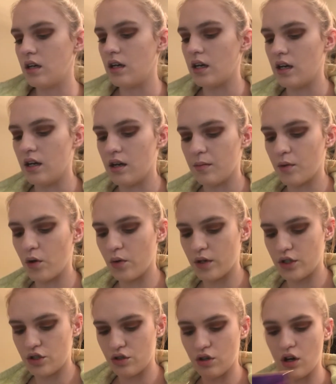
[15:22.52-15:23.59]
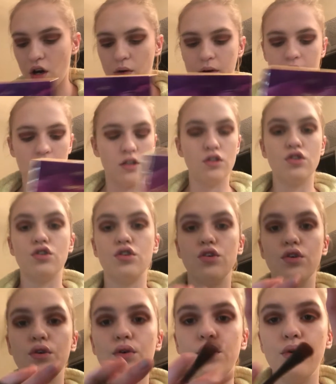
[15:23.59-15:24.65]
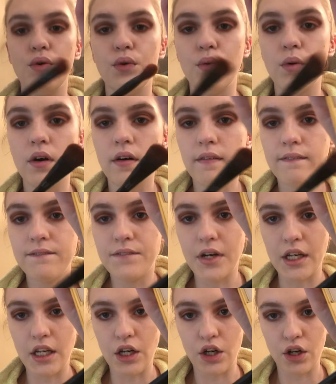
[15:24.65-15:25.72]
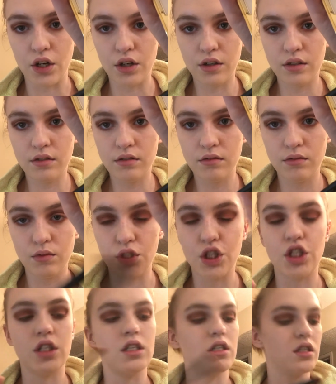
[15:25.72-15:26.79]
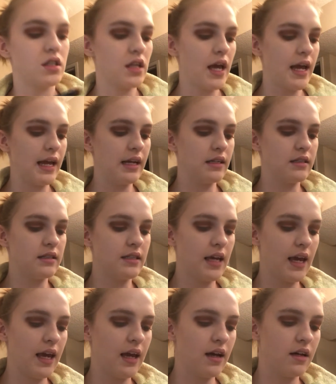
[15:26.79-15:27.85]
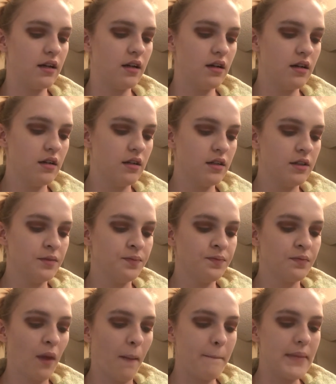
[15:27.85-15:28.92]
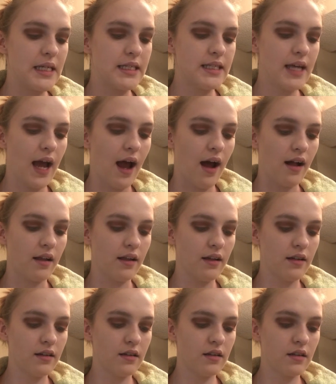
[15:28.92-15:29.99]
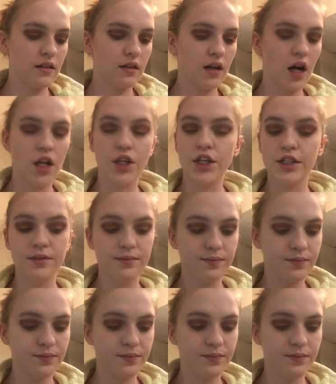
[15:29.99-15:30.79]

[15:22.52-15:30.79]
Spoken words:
and I'm going to go into Bunny Girl, which is a tan metallic color,